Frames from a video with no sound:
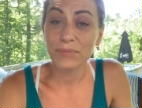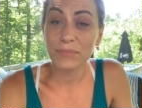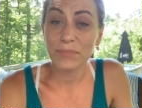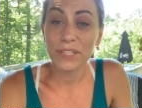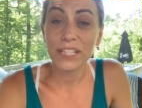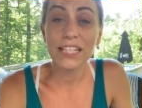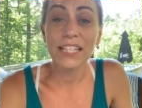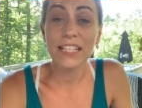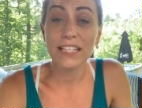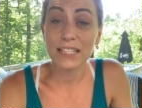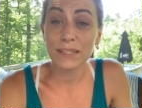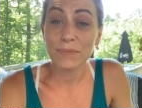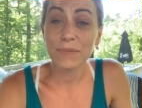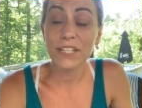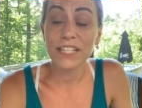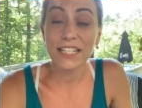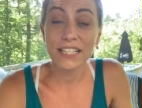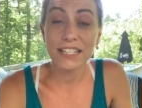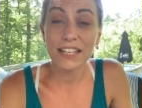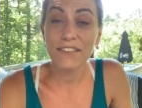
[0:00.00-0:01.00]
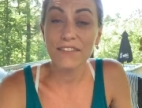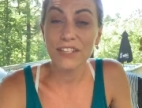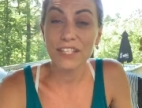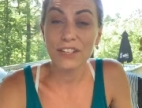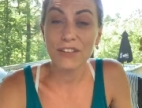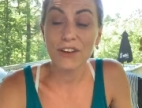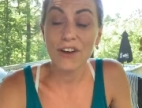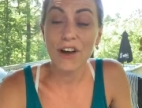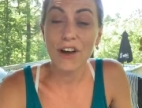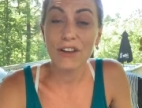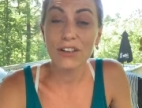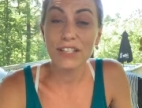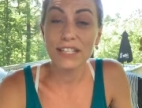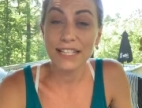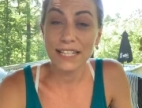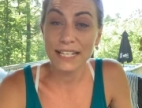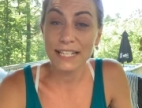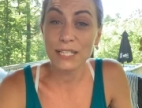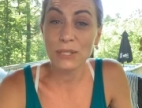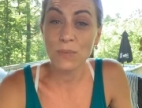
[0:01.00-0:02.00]
please give us a call,
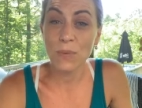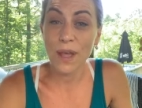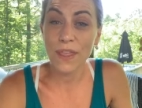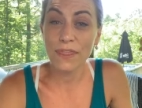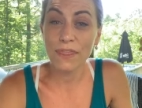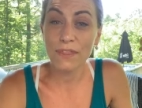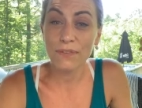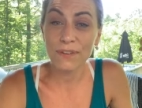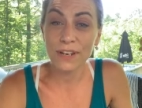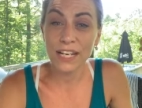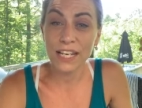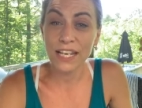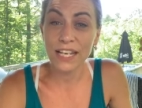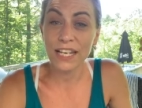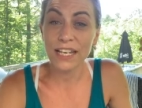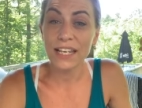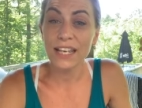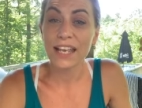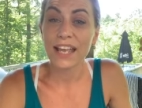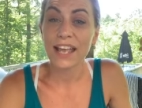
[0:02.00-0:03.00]
613-882-8046.